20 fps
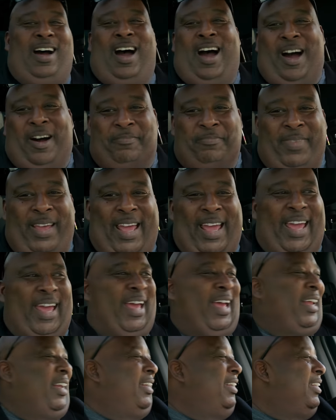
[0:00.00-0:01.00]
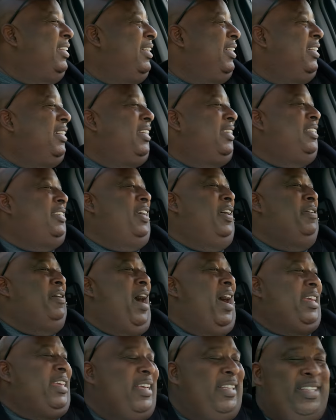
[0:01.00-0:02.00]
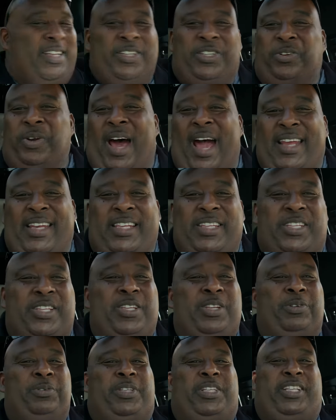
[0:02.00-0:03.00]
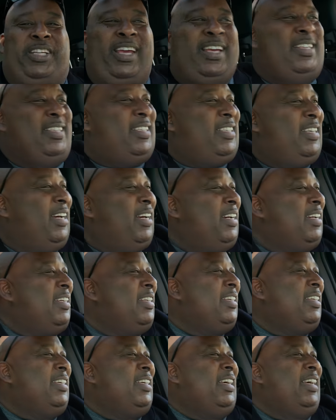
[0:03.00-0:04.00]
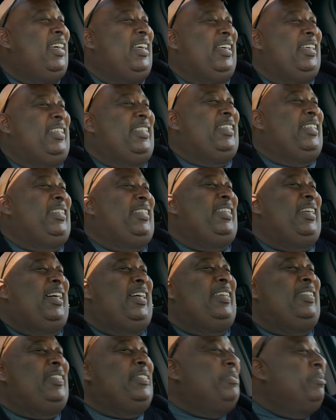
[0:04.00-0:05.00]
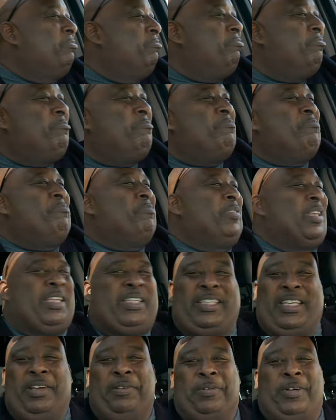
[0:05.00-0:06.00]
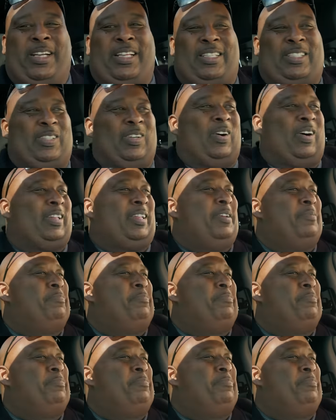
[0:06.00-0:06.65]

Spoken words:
Oh man, so I get to try this new chizza, you know, see what it's all